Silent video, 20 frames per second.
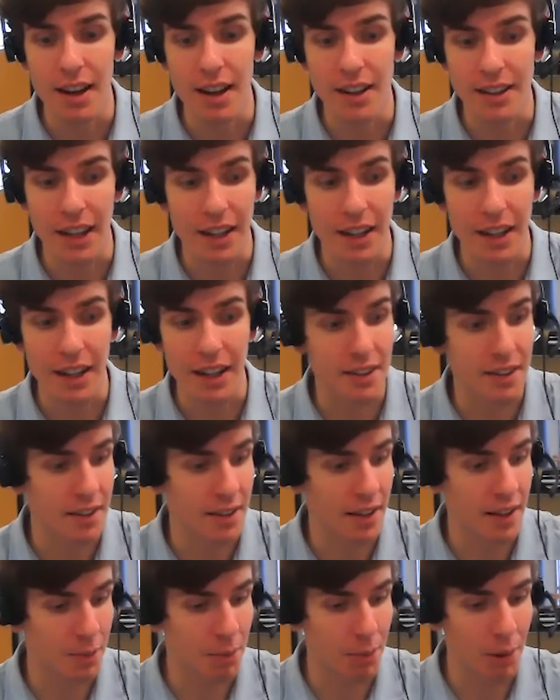
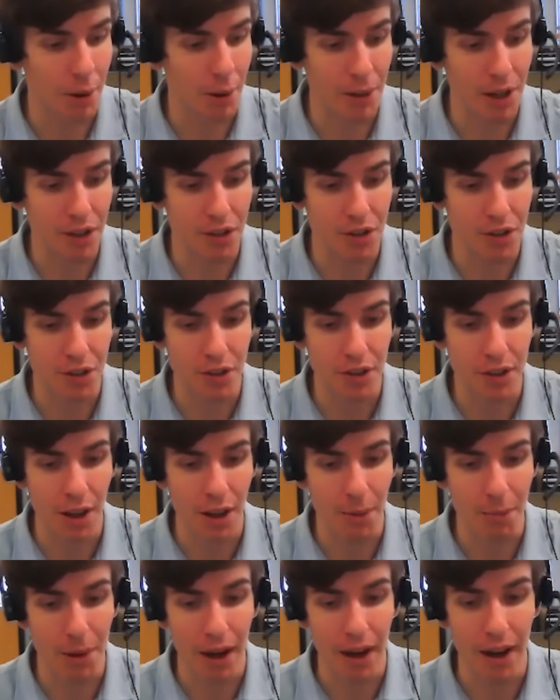that's pretty much
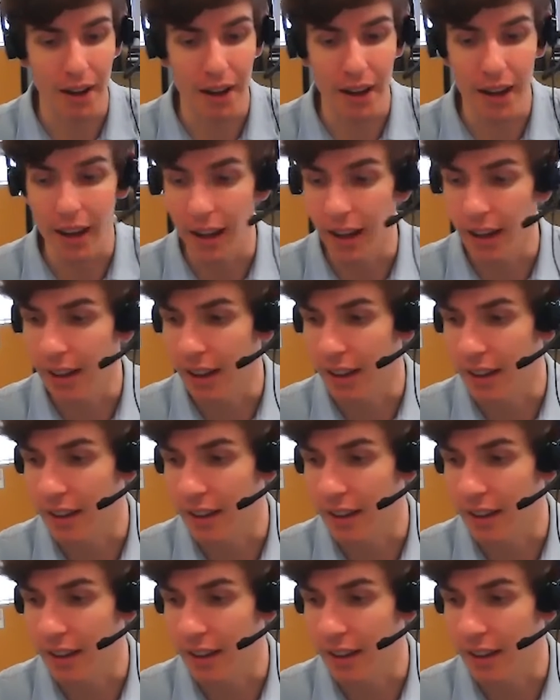about it.